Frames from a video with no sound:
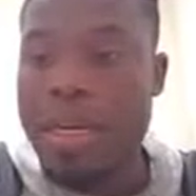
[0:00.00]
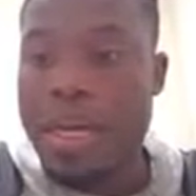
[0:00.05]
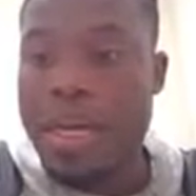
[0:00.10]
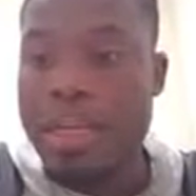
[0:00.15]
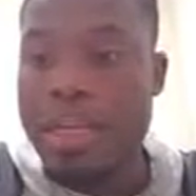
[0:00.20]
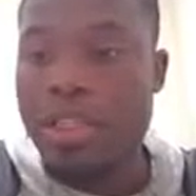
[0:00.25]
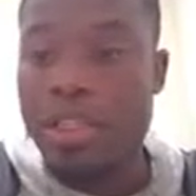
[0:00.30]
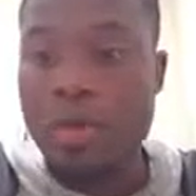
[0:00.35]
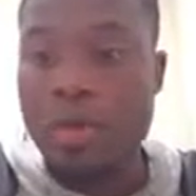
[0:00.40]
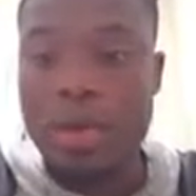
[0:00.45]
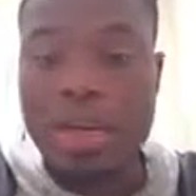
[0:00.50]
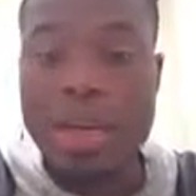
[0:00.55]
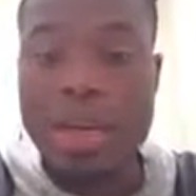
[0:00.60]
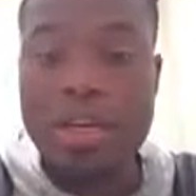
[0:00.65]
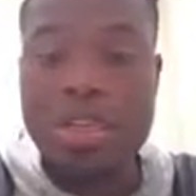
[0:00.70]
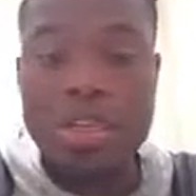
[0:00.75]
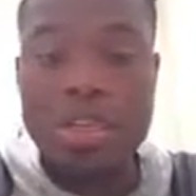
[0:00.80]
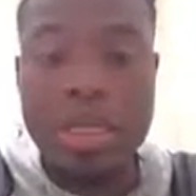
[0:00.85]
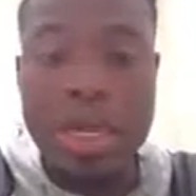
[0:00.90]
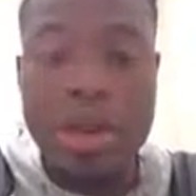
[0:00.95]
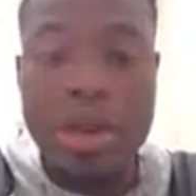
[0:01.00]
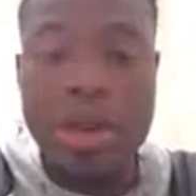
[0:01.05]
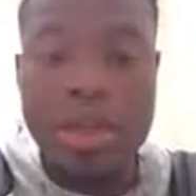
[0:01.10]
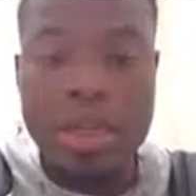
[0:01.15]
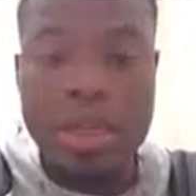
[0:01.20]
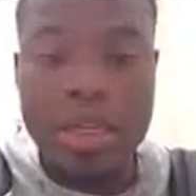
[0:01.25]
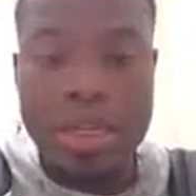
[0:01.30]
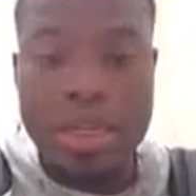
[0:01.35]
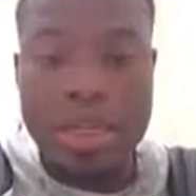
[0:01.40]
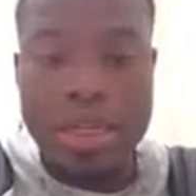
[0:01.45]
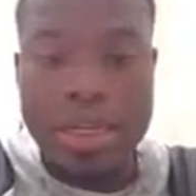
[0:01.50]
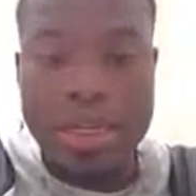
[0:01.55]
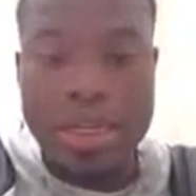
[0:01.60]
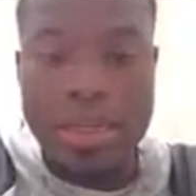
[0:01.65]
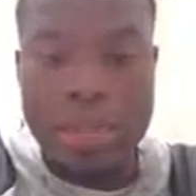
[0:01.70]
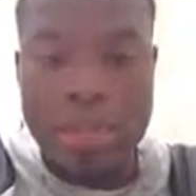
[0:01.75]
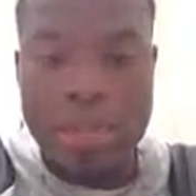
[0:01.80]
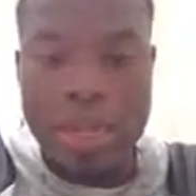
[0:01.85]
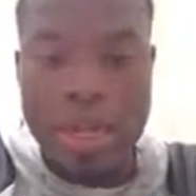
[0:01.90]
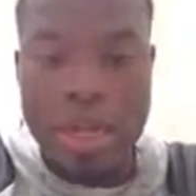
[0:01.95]
And so here, generically, I could
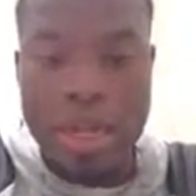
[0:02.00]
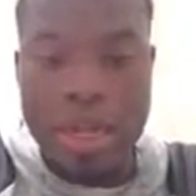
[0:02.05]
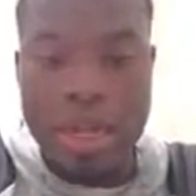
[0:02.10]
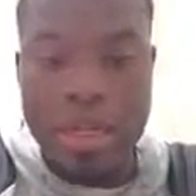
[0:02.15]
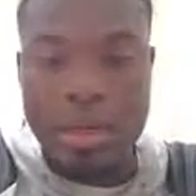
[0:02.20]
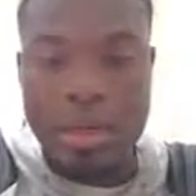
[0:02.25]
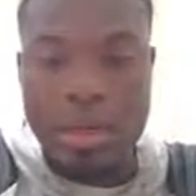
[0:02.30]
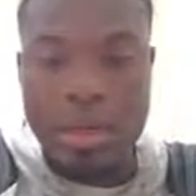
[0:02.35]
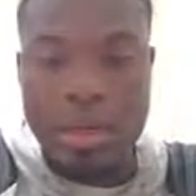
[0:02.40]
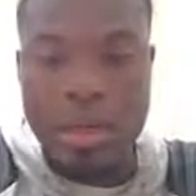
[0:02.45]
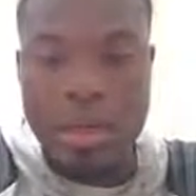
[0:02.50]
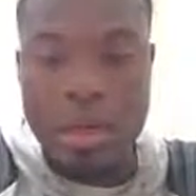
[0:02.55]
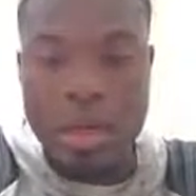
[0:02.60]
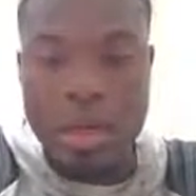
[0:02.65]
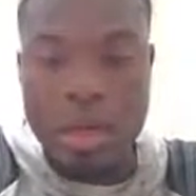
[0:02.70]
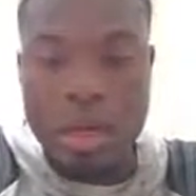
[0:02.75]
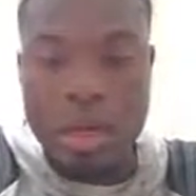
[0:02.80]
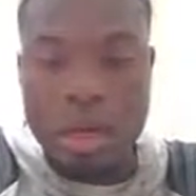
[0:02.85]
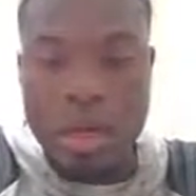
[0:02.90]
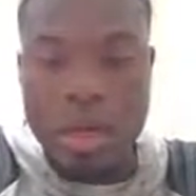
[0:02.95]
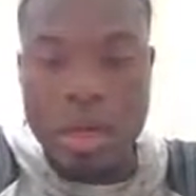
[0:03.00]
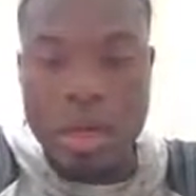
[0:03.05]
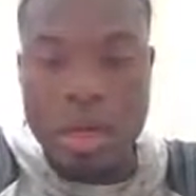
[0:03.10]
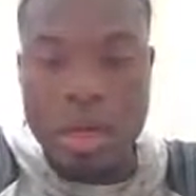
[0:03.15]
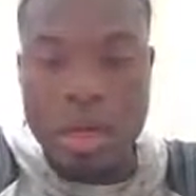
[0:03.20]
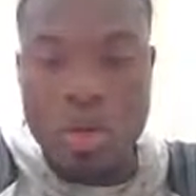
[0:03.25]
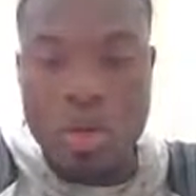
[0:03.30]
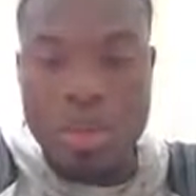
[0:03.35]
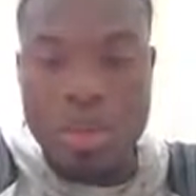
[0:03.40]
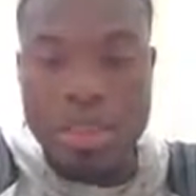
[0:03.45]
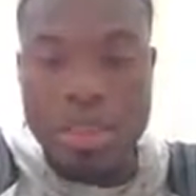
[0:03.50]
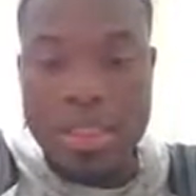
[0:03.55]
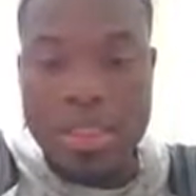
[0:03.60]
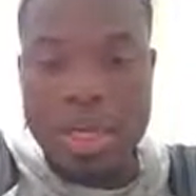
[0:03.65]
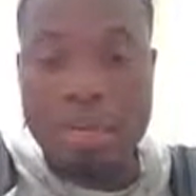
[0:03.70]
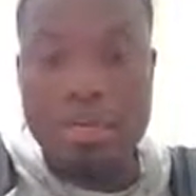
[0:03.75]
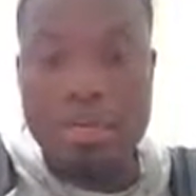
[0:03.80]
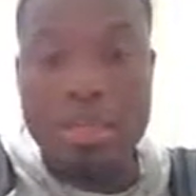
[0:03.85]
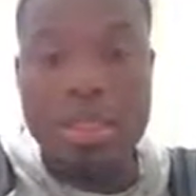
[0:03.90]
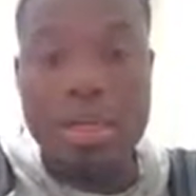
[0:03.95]
start at n, go in
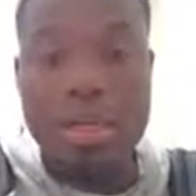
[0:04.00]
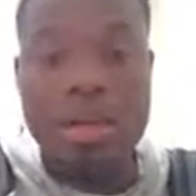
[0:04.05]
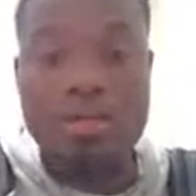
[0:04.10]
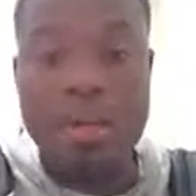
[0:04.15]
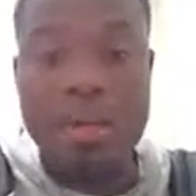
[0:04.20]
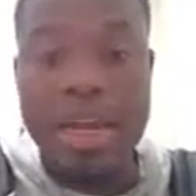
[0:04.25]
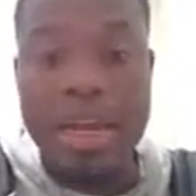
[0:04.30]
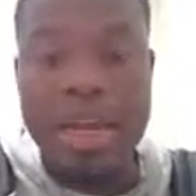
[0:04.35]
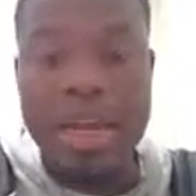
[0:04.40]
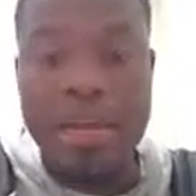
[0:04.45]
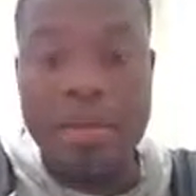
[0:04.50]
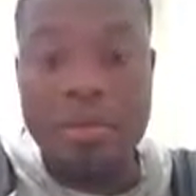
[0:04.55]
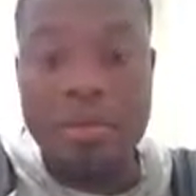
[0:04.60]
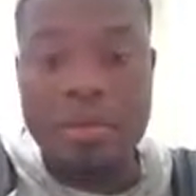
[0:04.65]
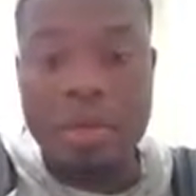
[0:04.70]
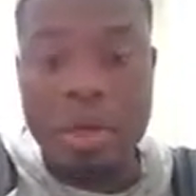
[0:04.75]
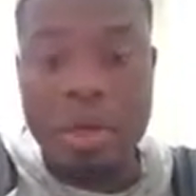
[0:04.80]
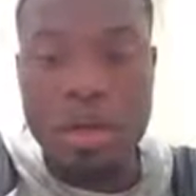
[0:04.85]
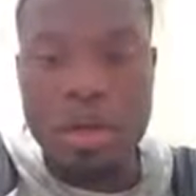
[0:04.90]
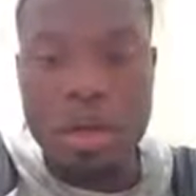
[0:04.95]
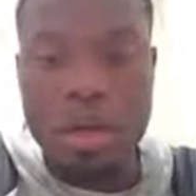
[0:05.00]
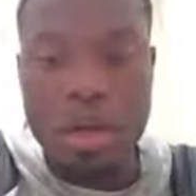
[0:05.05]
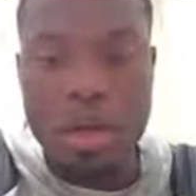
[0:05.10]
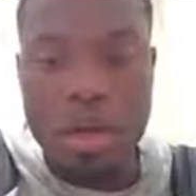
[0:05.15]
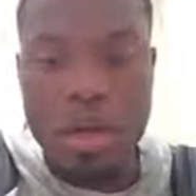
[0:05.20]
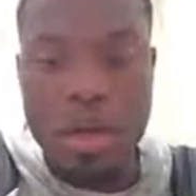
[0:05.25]
steps of negative 1